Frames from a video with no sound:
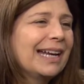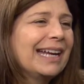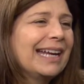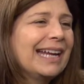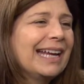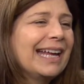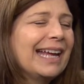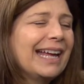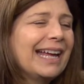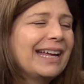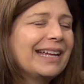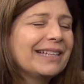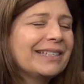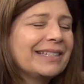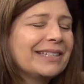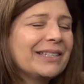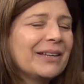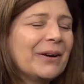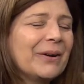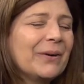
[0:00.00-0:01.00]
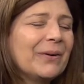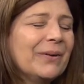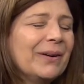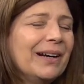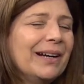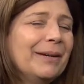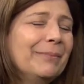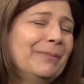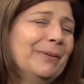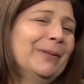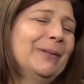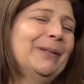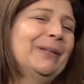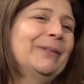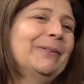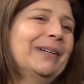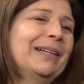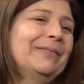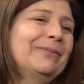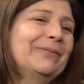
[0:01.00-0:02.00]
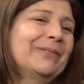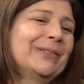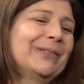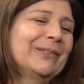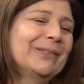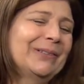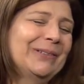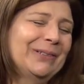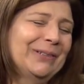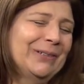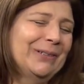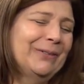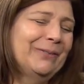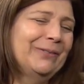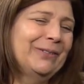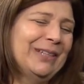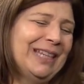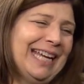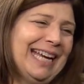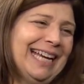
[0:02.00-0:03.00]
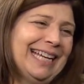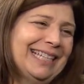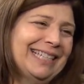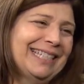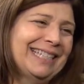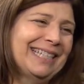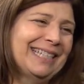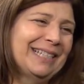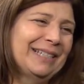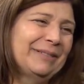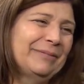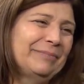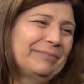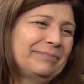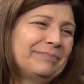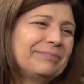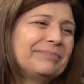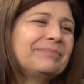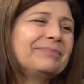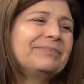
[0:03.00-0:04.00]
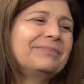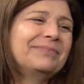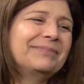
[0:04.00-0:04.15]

Yeah. And so I'm really grateful to her for that. Oh, that's beautiful.